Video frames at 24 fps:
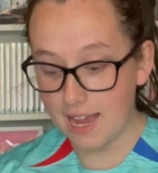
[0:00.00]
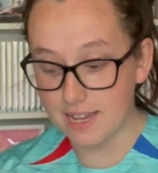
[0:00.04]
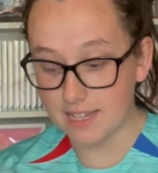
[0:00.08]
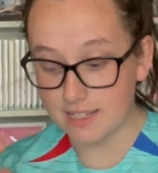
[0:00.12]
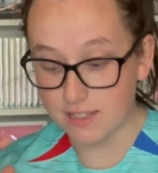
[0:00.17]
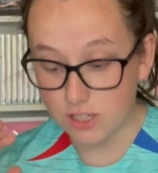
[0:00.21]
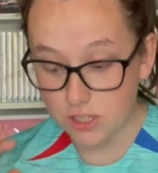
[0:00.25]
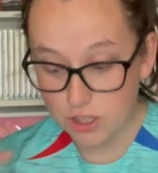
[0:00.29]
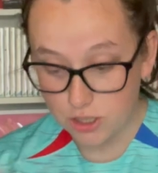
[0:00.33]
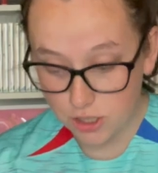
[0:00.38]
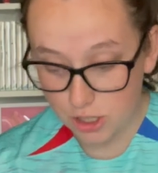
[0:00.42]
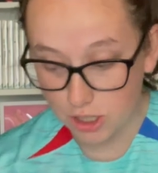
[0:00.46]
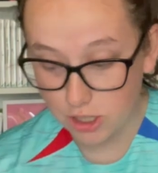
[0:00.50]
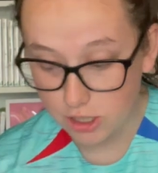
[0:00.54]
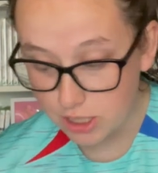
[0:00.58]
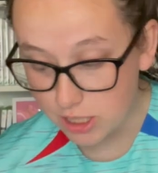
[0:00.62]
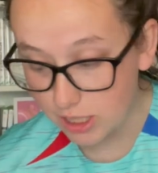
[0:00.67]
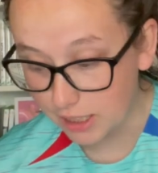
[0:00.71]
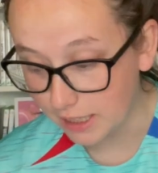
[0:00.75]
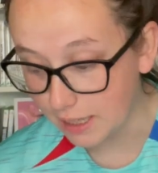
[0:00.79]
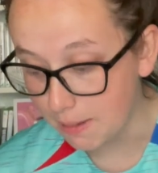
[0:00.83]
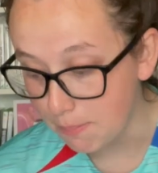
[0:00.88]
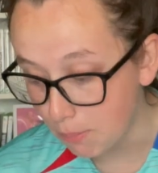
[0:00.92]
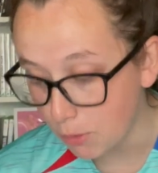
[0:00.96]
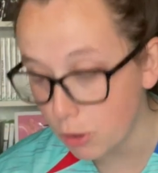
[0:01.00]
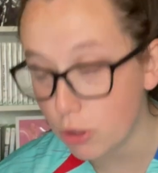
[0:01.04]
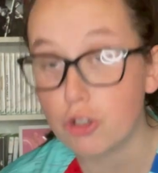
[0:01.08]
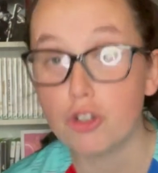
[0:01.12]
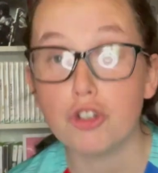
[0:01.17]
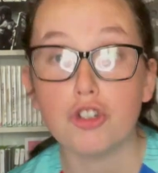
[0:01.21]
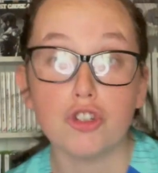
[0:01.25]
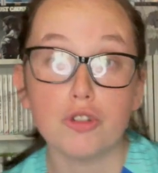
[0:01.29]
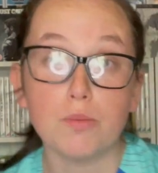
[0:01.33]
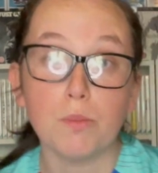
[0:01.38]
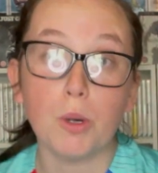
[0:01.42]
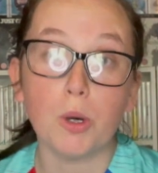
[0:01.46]
It's certainly much
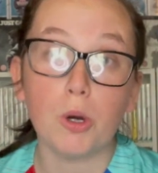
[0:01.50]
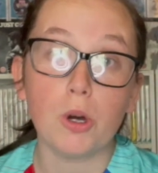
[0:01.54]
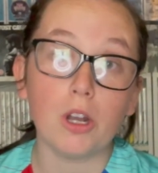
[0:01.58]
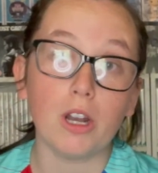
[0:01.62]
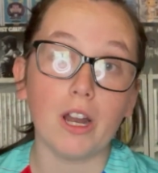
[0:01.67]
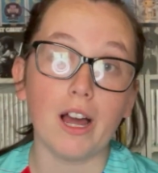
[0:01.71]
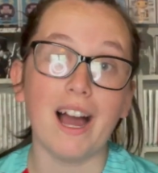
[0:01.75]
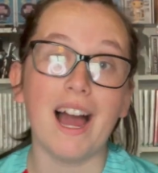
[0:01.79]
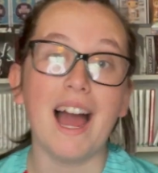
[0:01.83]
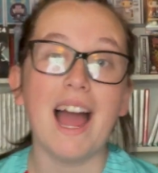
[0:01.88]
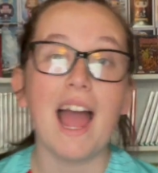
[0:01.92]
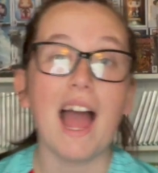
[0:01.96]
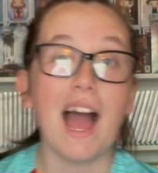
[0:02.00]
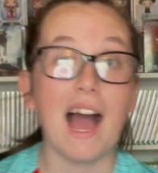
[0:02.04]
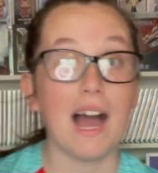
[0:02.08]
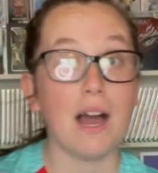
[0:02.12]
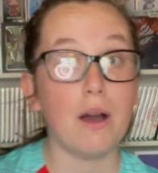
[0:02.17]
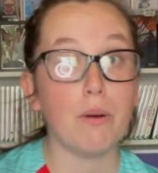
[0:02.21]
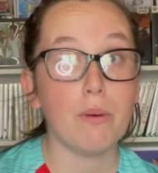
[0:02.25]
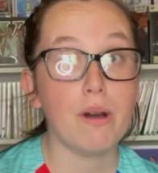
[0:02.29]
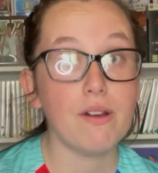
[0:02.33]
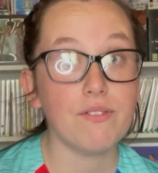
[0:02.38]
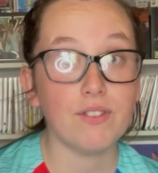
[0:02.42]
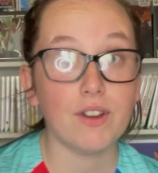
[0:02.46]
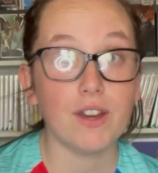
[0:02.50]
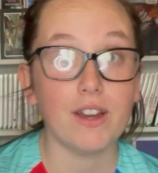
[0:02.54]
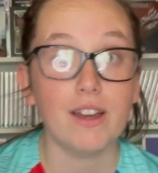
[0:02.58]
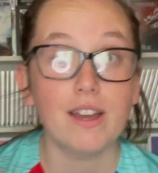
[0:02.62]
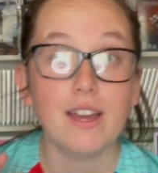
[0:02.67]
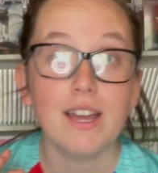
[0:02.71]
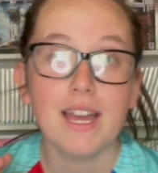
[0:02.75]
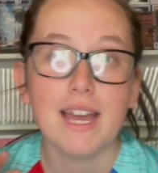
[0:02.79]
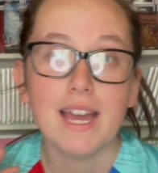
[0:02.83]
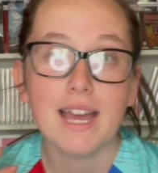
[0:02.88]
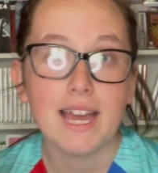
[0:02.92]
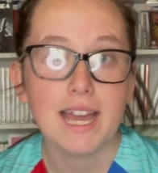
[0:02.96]
smaller, however
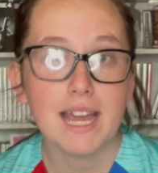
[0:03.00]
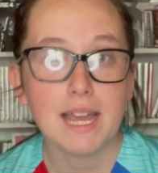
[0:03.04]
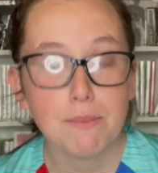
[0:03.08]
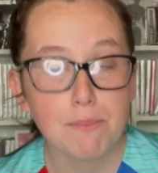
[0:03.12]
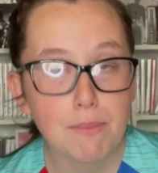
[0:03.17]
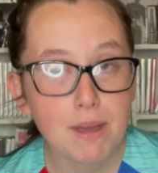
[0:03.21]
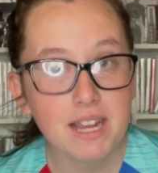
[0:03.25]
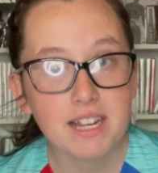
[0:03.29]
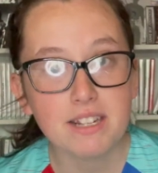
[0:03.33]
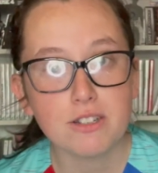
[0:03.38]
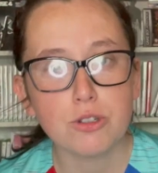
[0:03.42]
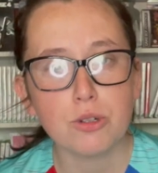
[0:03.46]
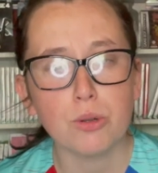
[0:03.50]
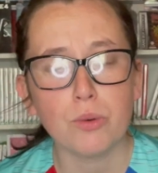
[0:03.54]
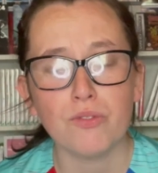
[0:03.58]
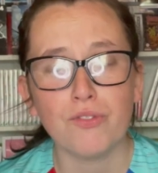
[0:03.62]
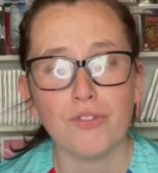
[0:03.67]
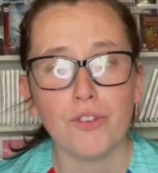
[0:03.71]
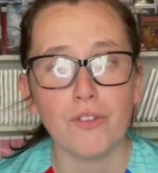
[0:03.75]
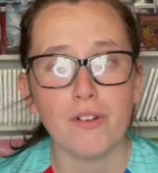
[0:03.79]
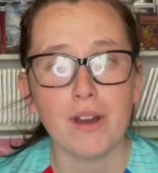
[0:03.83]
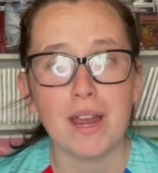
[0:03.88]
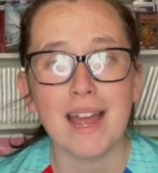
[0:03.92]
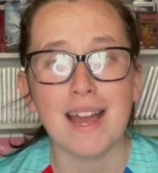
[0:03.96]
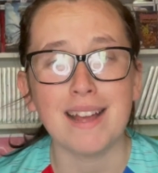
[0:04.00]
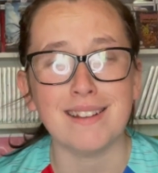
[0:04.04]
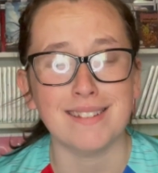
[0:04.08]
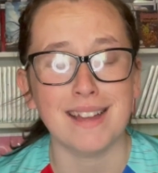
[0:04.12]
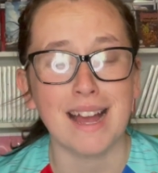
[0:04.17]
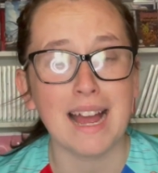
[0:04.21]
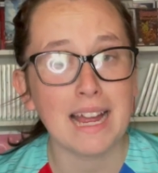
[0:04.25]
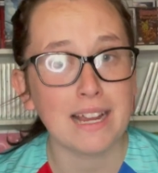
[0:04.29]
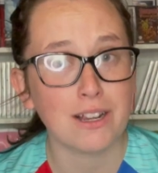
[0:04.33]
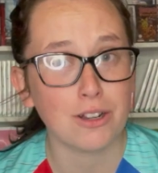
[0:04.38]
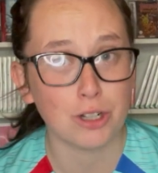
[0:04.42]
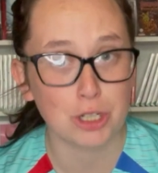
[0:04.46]
it makes up for it as
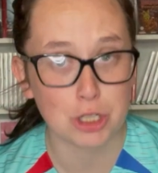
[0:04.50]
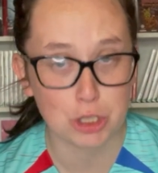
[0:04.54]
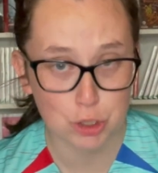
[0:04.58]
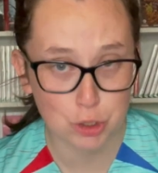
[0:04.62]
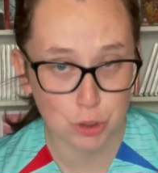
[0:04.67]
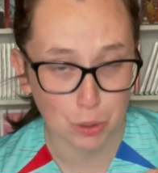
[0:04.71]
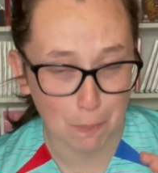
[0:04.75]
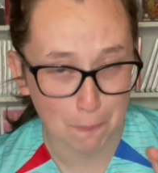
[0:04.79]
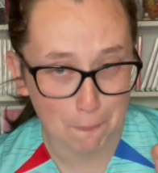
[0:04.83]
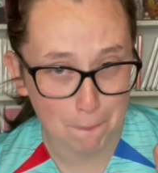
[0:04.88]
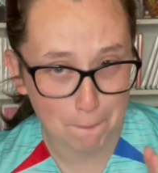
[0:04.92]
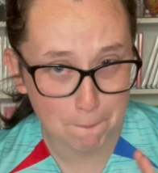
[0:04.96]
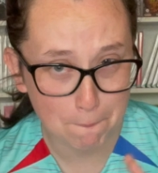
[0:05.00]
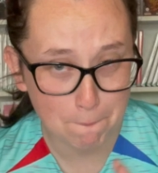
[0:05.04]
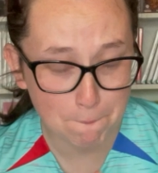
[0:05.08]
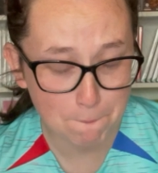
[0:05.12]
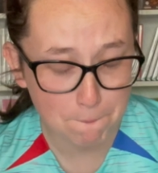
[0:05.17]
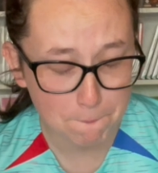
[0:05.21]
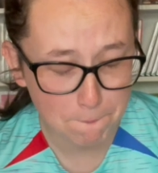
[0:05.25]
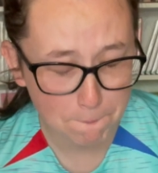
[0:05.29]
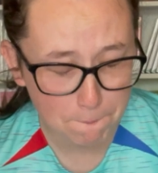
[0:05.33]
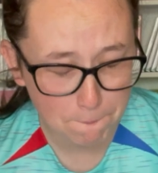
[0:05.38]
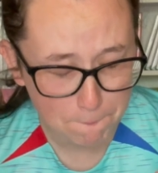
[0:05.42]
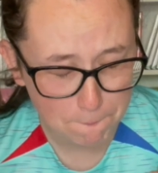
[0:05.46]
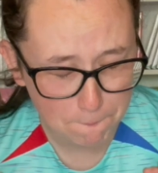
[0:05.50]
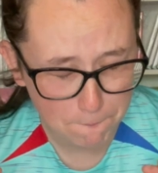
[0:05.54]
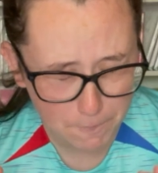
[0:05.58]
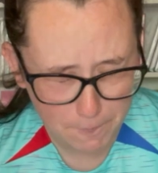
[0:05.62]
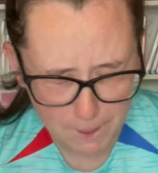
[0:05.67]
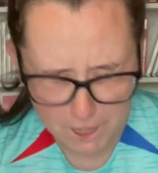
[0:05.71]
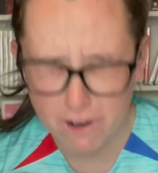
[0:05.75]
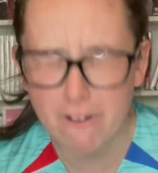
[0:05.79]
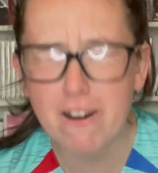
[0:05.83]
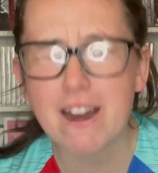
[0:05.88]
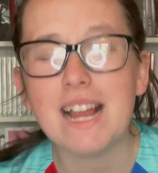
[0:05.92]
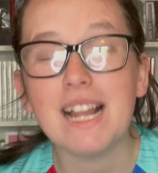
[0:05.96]
I got some
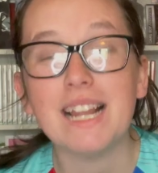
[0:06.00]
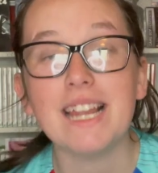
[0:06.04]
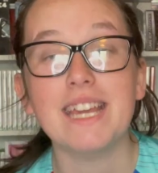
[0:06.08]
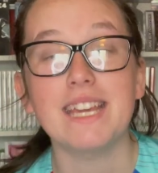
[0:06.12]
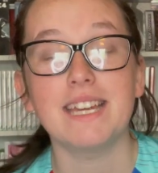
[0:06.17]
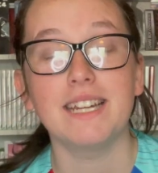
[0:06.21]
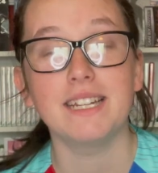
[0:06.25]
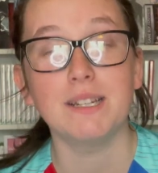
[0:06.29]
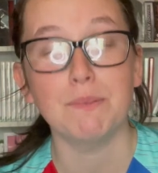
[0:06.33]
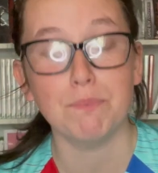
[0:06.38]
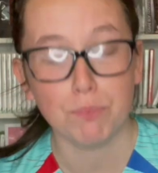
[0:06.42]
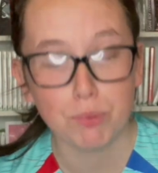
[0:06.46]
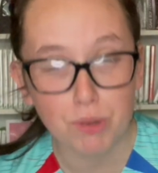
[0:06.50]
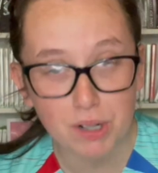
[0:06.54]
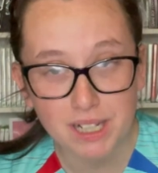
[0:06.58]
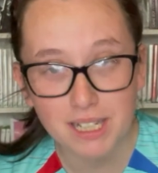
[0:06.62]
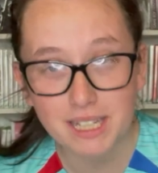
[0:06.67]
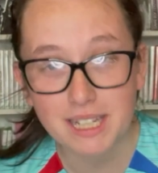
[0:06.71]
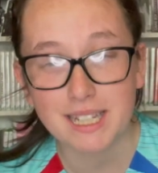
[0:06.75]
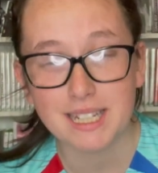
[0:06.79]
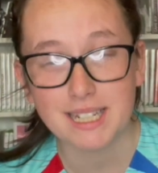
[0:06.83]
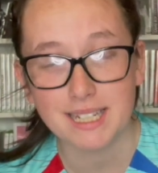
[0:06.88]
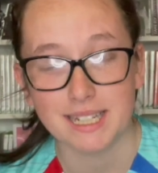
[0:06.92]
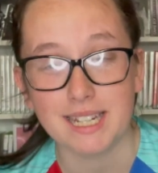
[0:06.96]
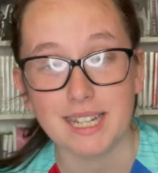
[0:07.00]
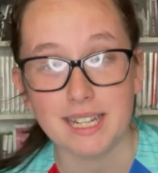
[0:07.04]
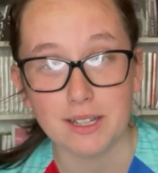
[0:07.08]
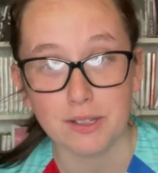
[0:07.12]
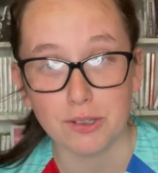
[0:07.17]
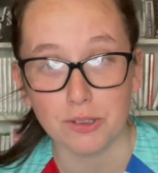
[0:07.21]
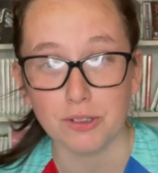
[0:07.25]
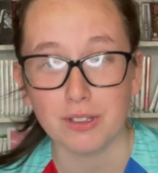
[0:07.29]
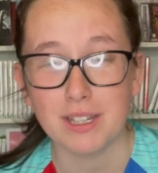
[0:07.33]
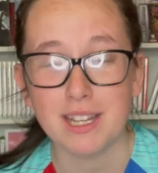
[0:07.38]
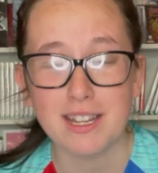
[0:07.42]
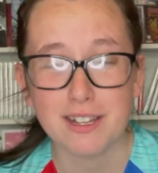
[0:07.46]
brilliant
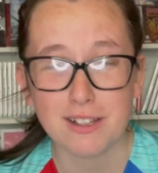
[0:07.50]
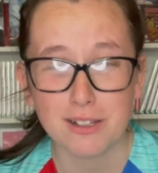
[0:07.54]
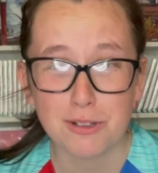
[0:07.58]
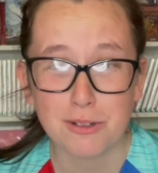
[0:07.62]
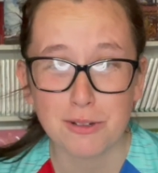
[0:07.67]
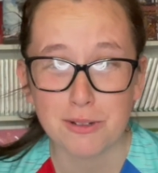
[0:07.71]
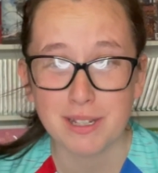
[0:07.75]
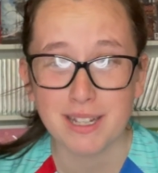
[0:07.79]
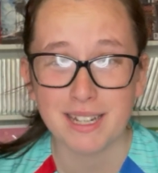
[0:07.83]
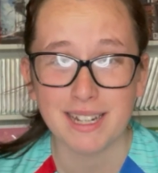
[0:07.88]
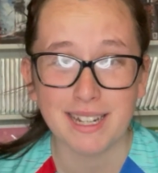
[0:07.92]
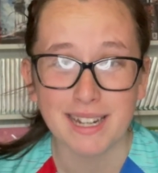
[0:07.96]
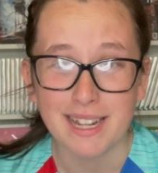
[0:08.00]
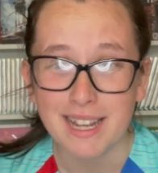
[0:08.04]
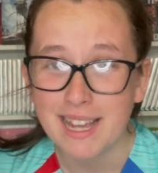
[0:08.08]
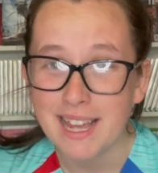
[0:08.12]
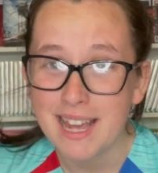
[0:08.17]
deals, including